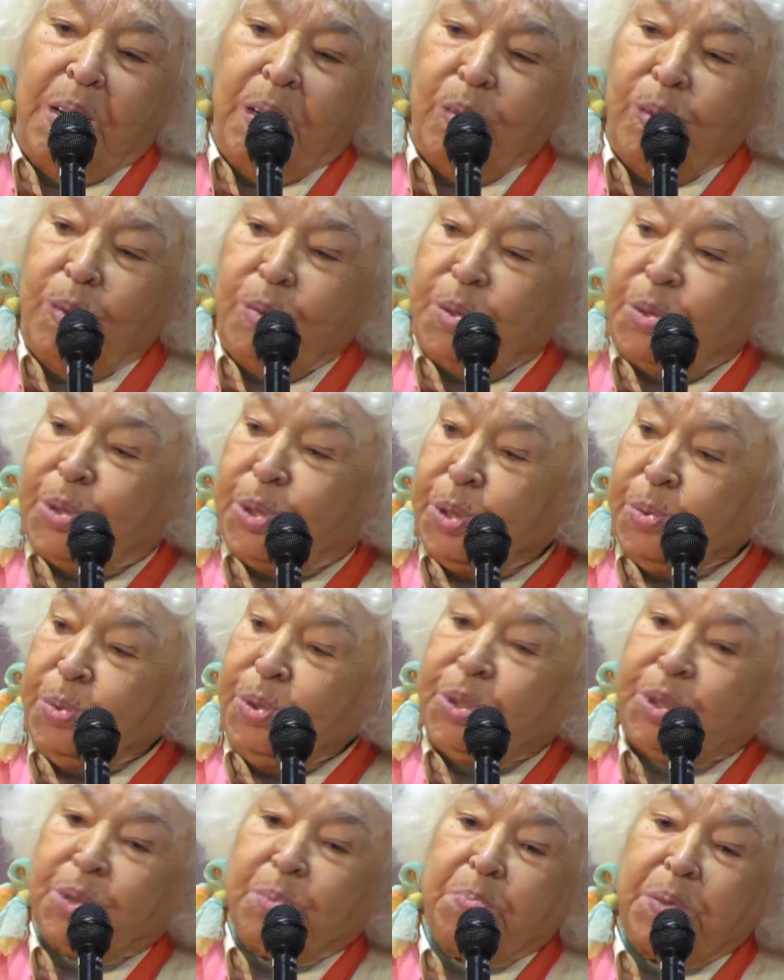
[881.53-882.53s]
or
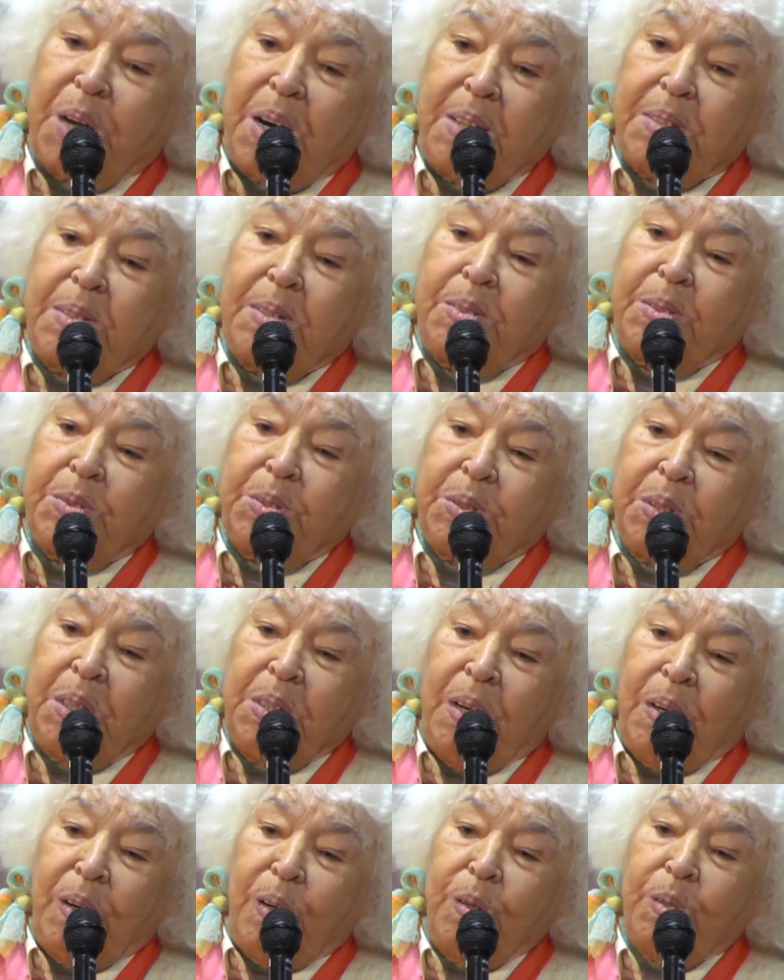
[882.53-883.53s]
Jewish brothers
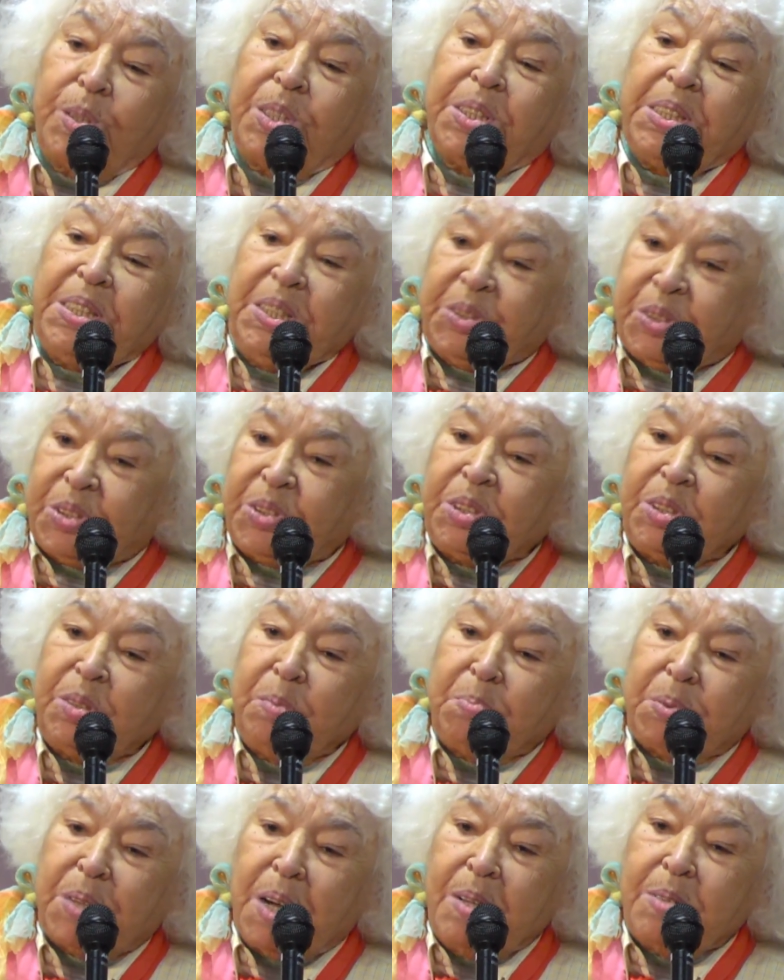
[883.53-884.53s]
or Christian
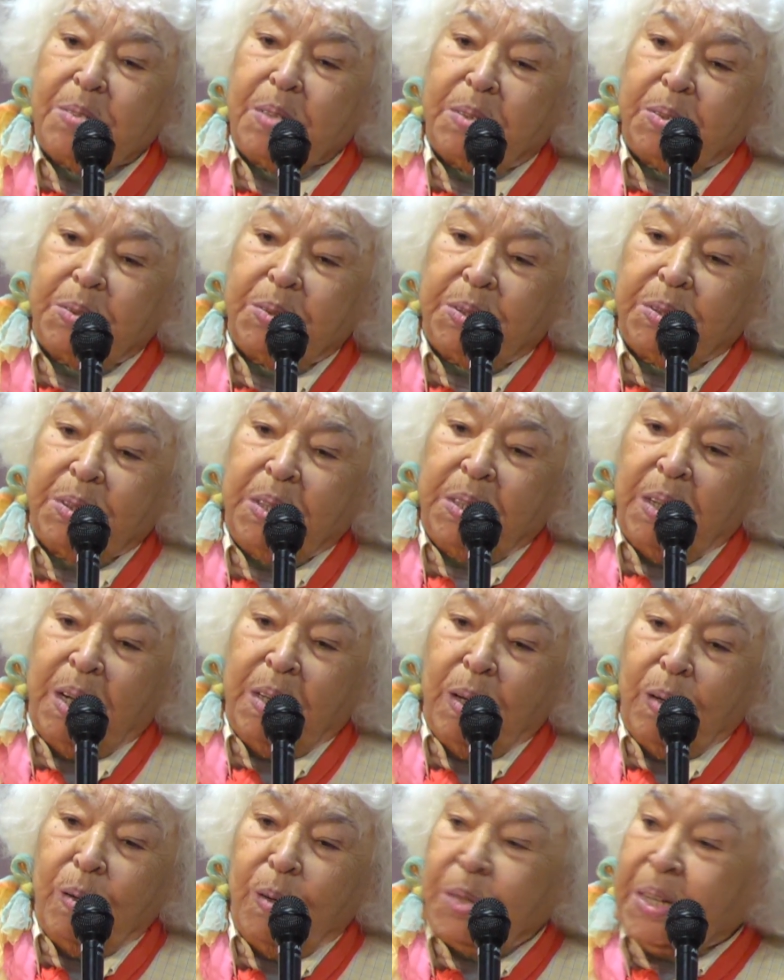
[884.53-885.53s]
brothers
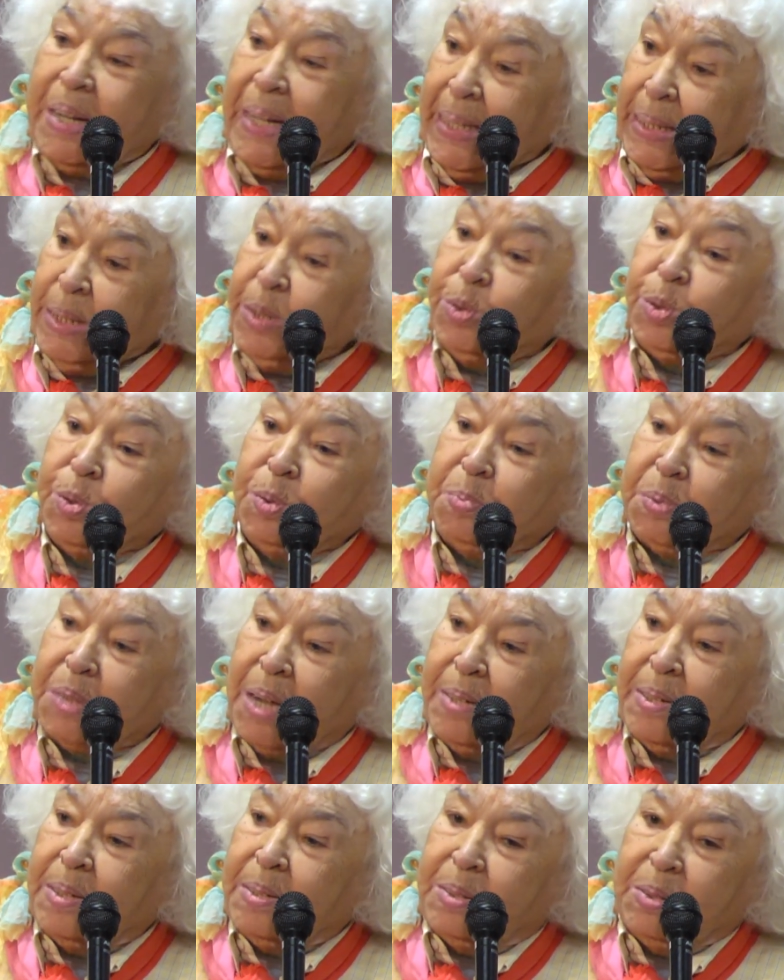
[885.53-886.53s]
or Hindu
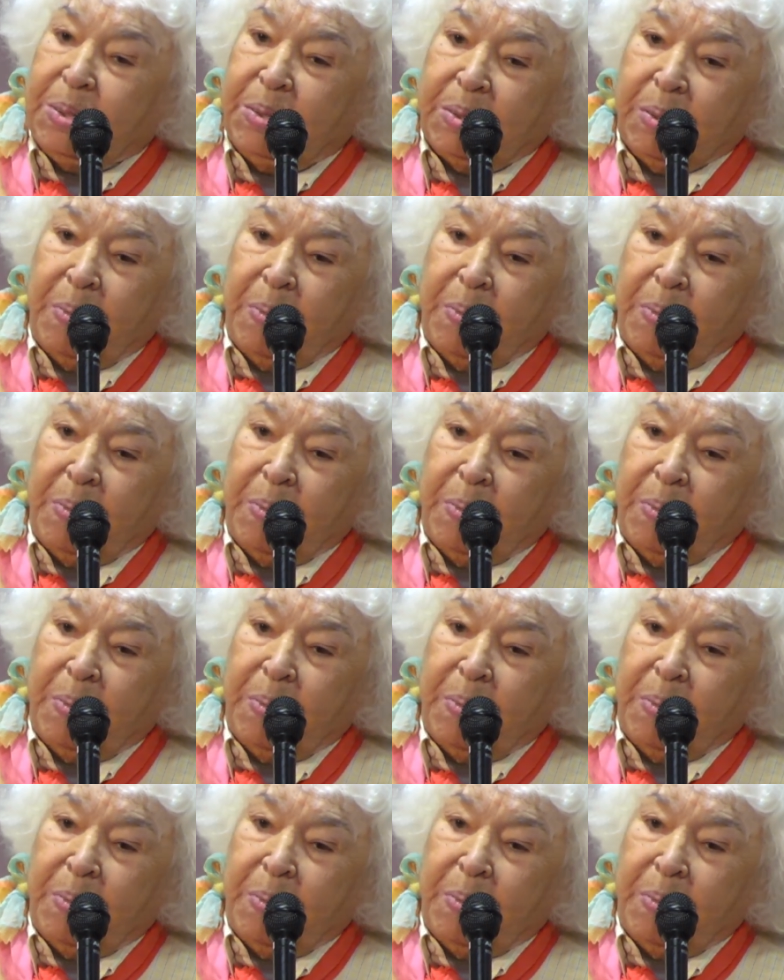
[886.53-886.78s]
brothers.